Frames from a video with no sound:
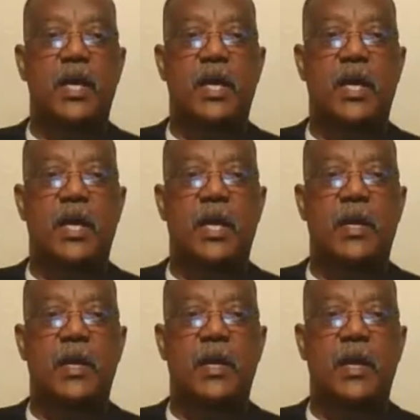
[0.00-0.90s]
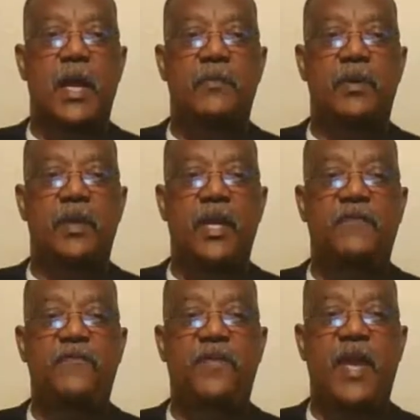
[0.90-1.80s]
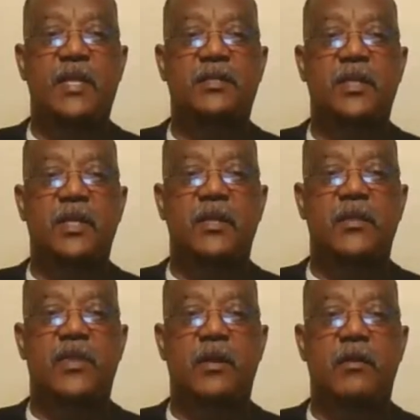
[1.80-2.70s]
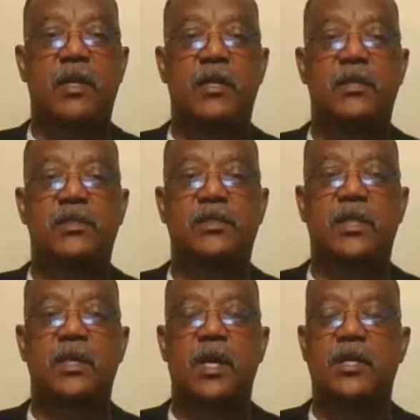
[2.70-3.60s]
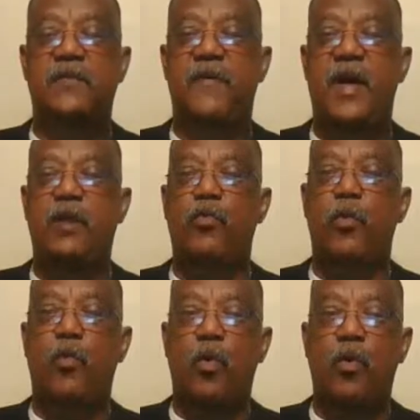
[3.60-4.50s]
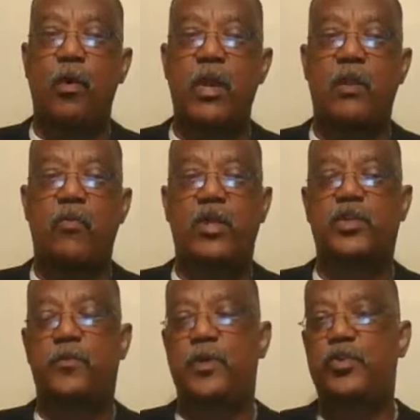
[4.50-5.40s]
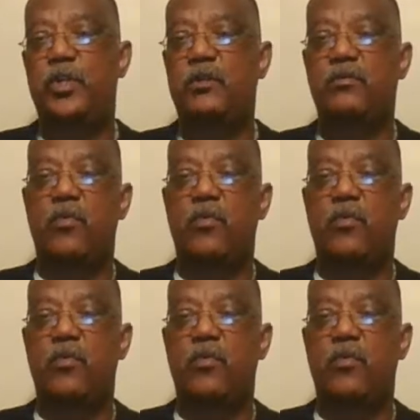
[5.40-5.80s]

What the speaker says: A belief that there is a divine reward and retribution,